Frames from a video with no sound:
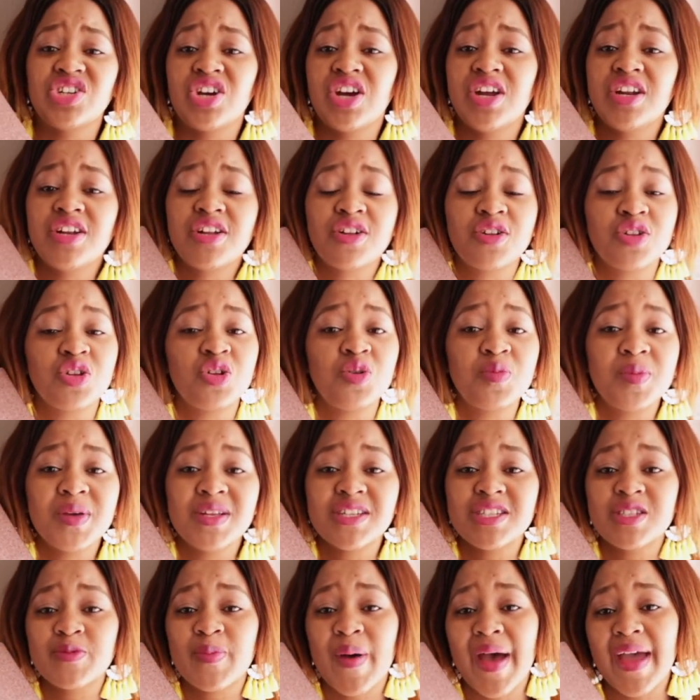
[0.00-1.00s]
journal. You'll
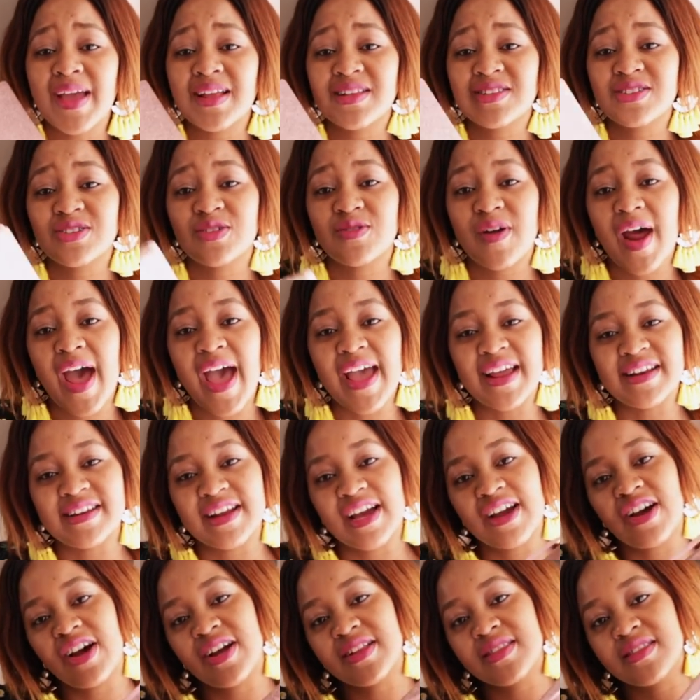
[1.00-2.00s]
be inspired to write.
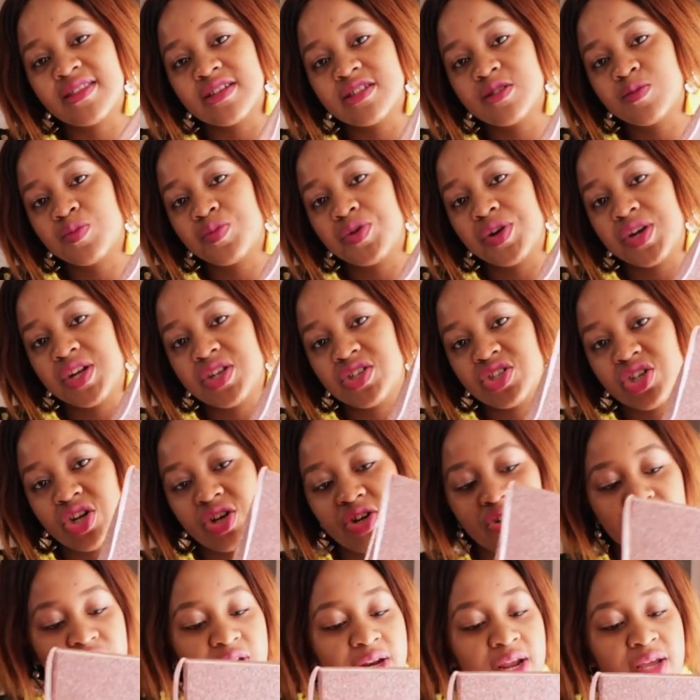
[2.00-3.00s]
I got this pretty
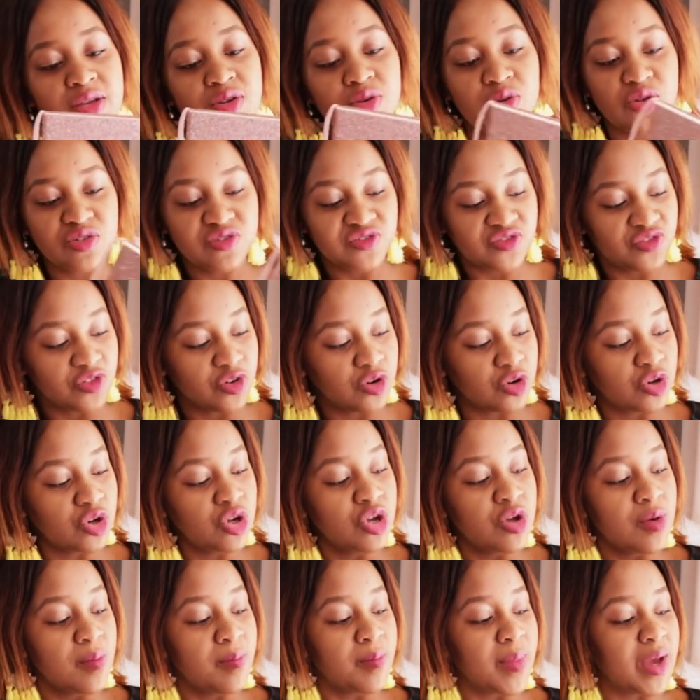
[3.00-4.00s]
journal that I use
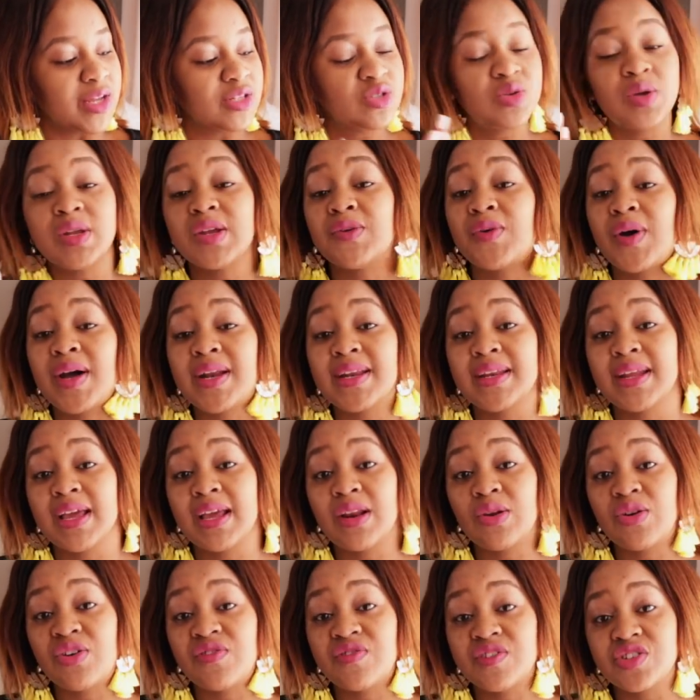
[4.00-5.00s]
for my
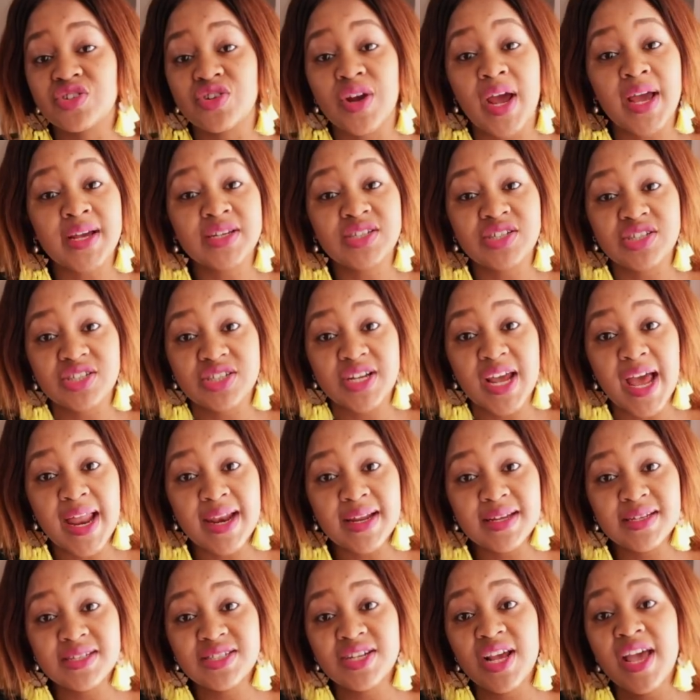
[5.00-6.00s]
21-day law of attraction
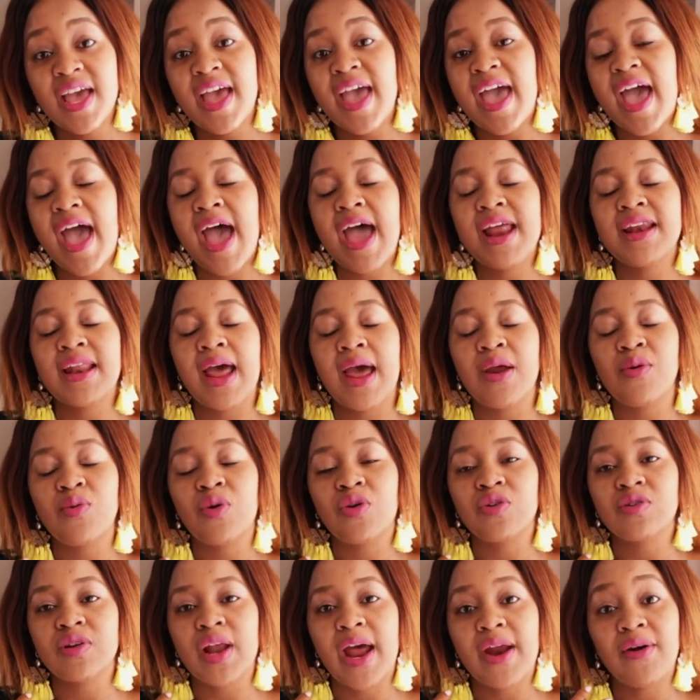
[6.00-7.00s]
challenge, and
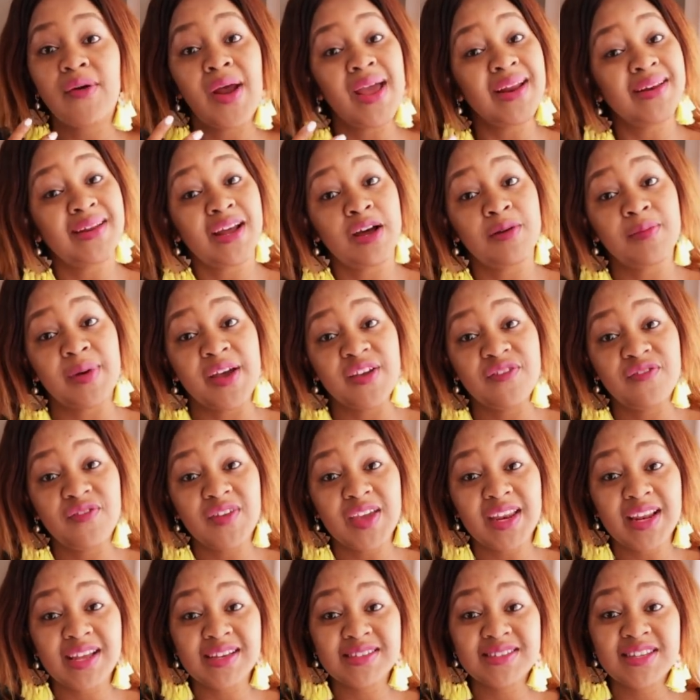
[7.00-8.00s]
I write down my
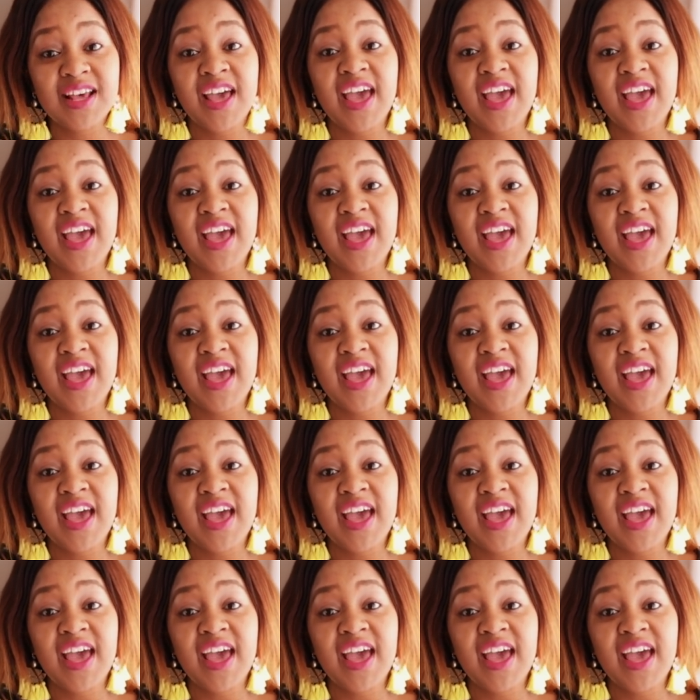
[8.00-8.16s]
feelings.